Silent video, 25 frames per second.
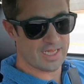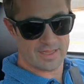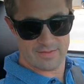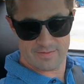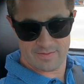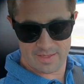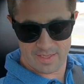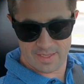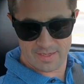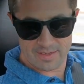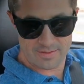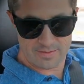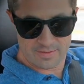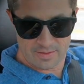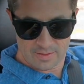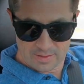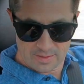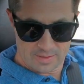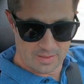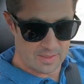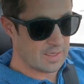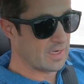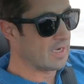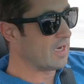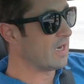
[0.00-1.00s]
and
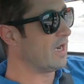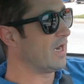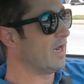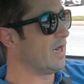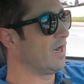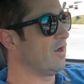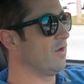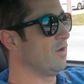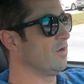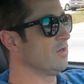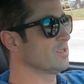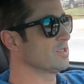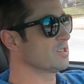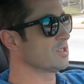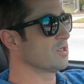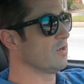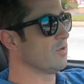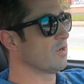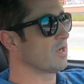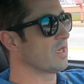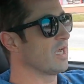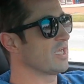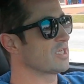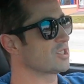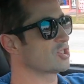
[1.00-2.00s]
then
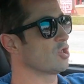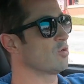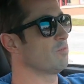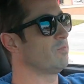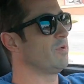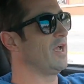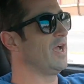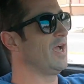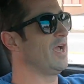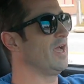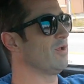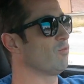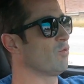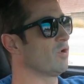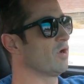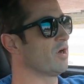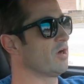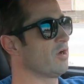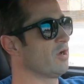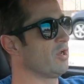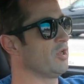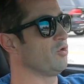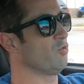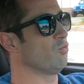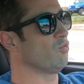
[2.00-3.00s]
also it got so bad
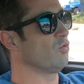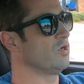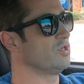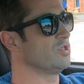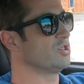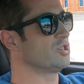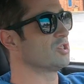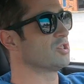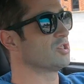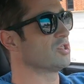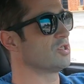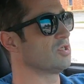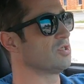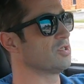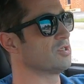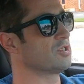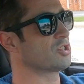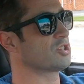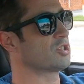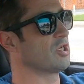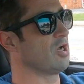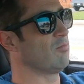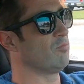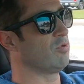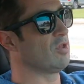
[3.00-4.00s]
where it was
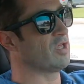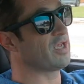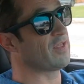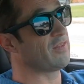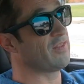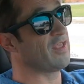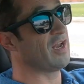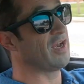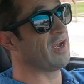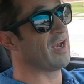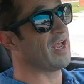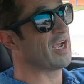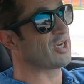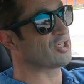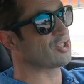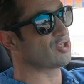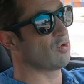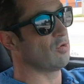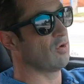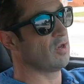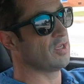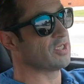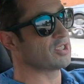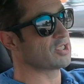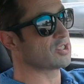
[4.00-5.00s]
stumbling, and then it
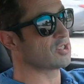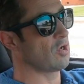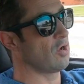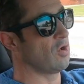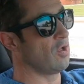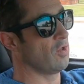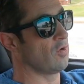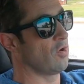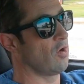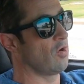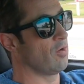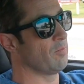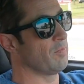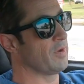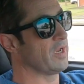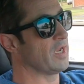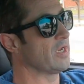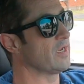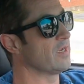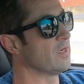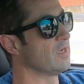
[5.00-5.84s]
actually stalled on me.